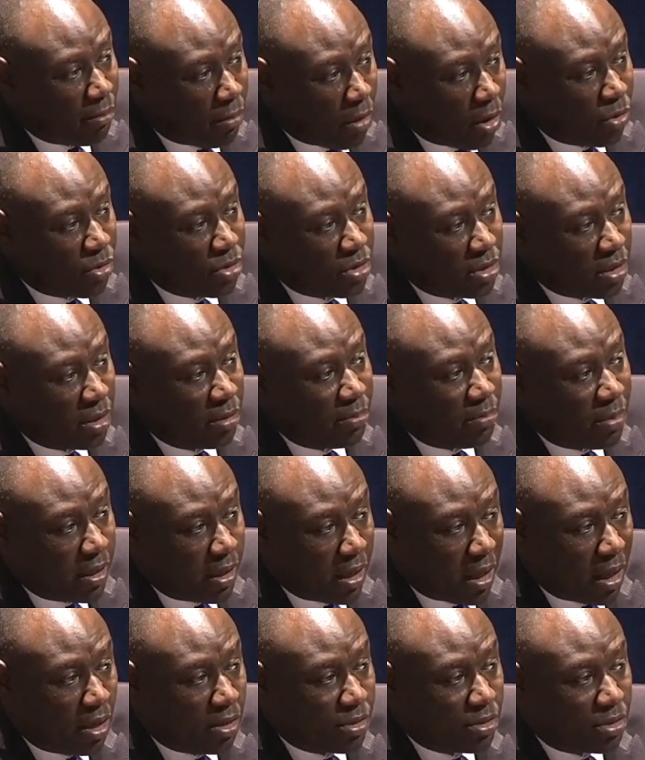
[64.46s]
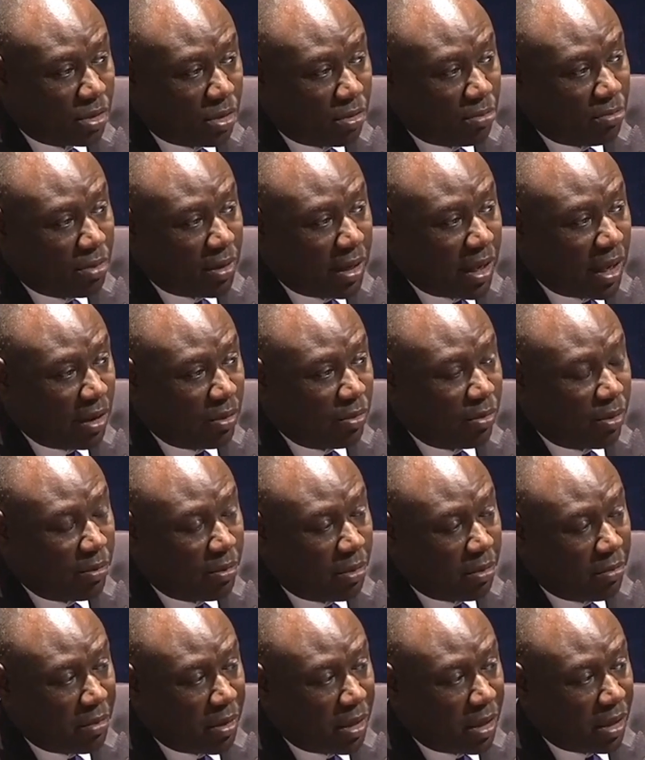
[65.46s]
mostly, but also black
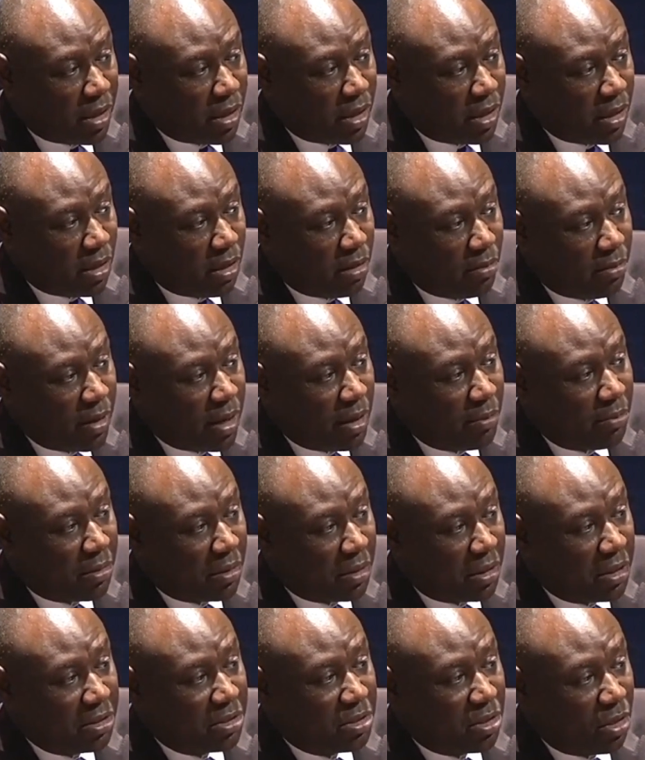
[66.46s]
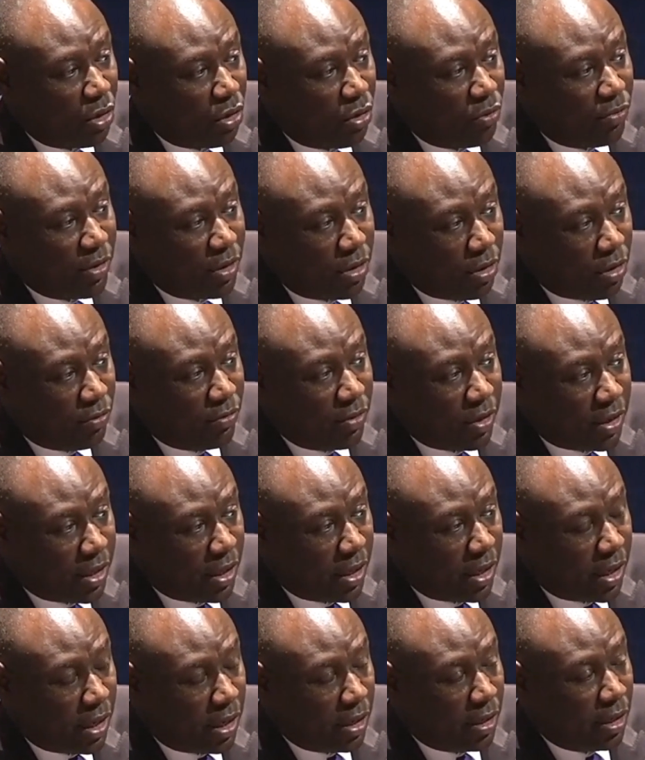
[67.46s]
women being killed by police over and over
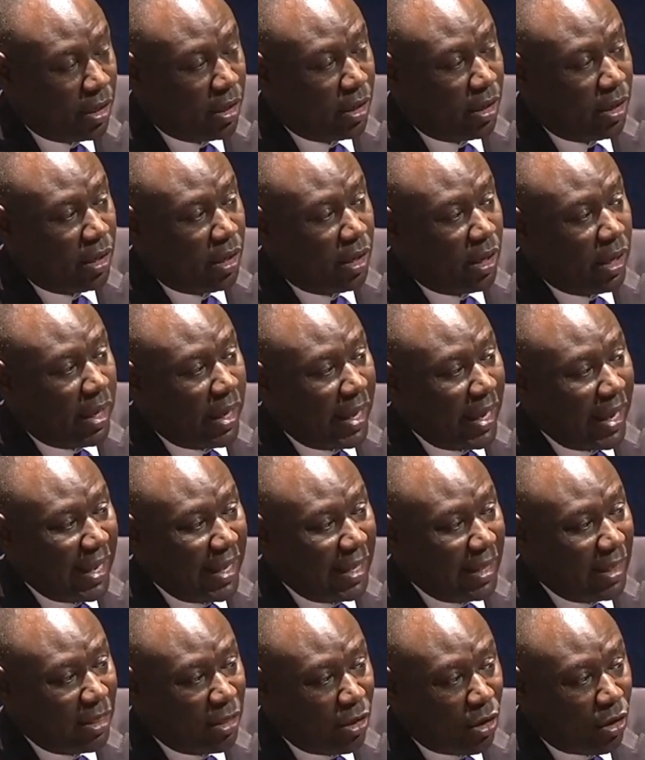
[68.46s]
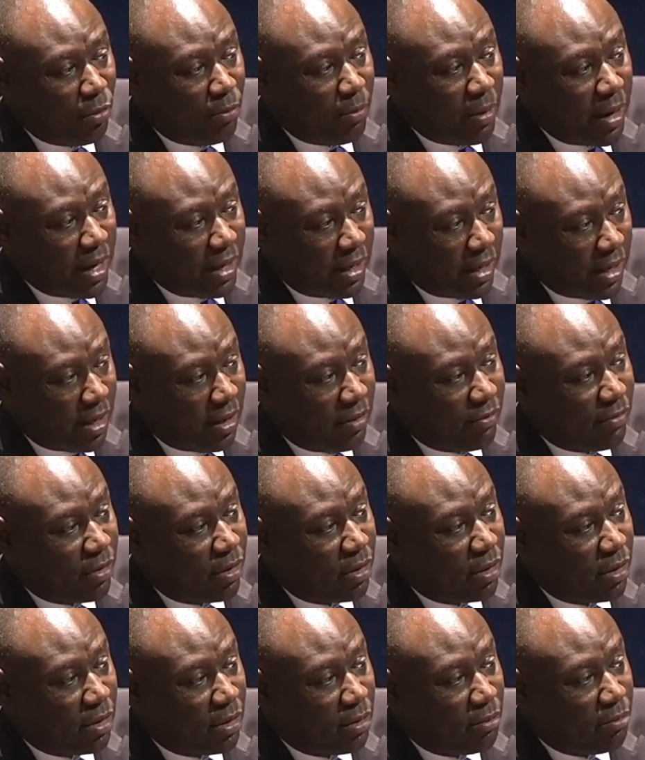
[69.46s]
again, and nobody
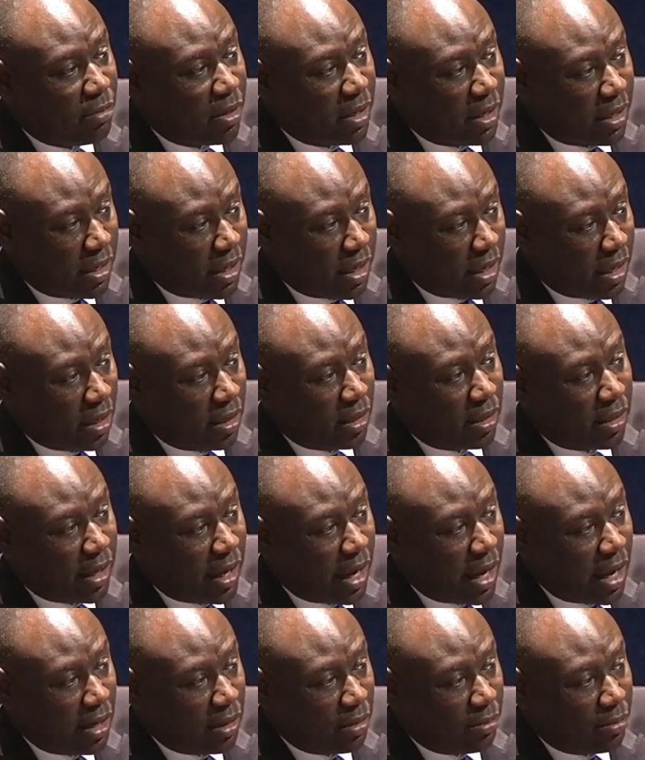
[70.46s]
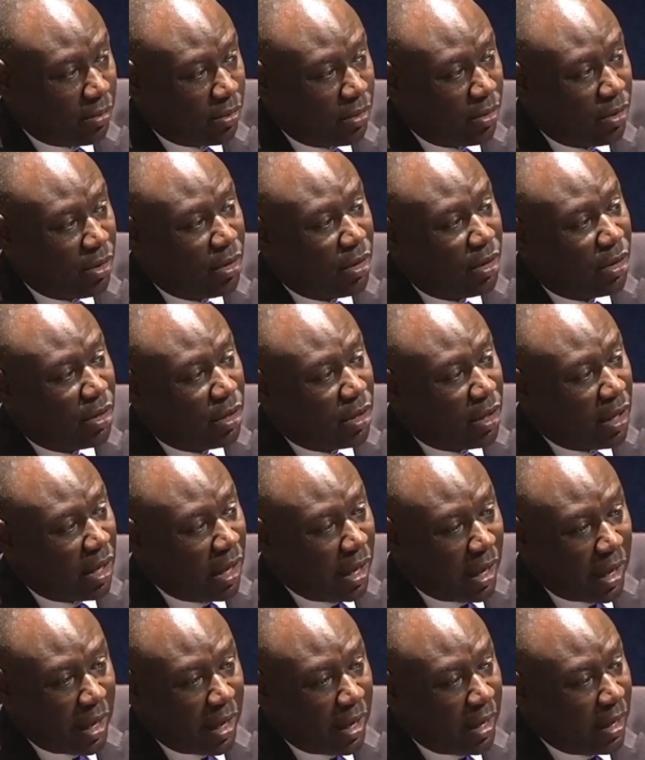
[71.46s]
ever being held accountable,
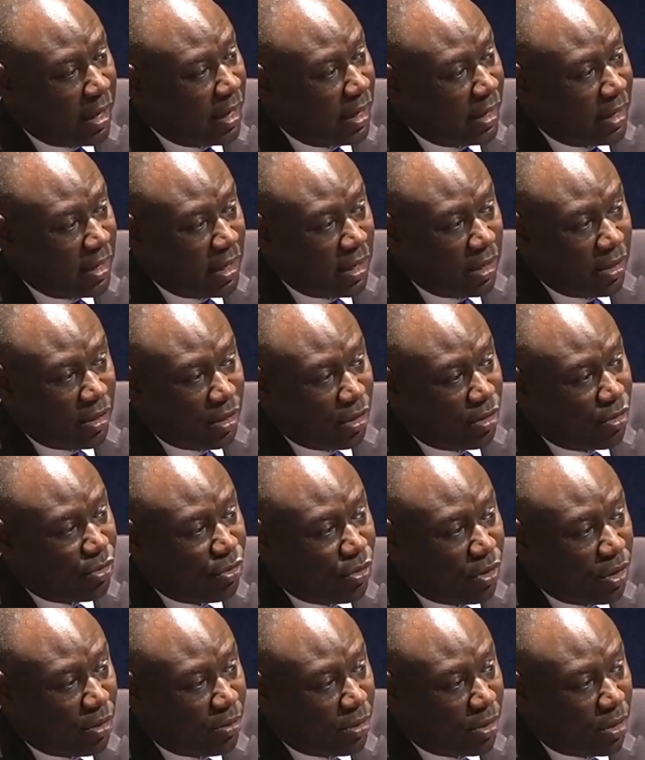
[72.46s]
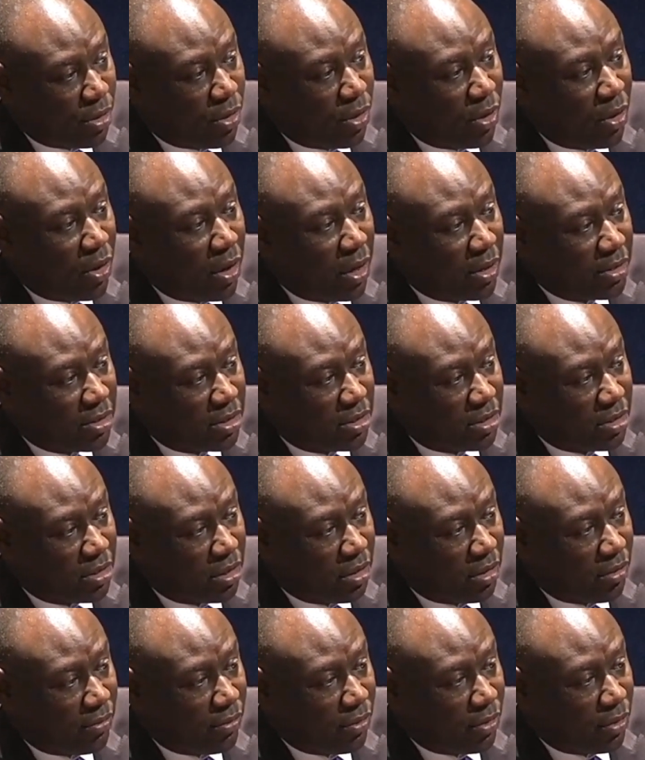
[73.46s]
and either criminal or
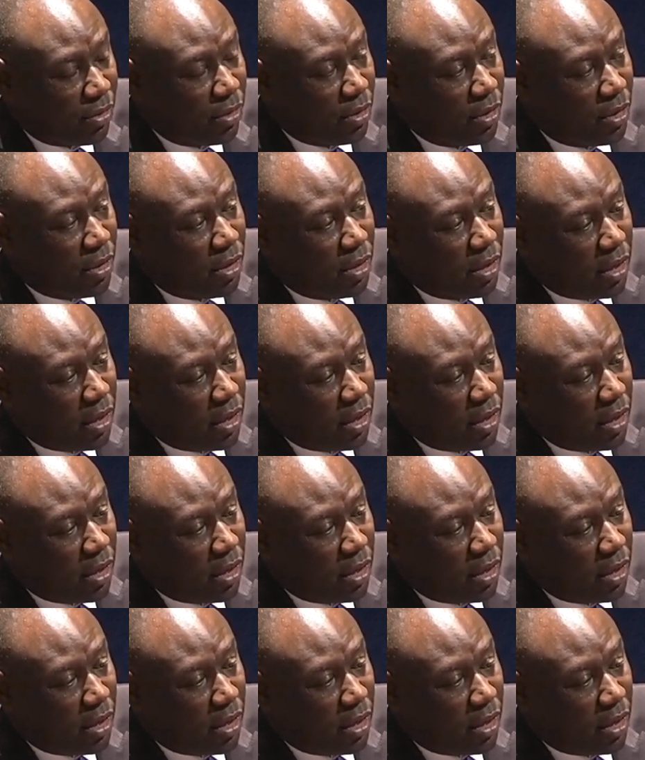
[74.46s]
civil.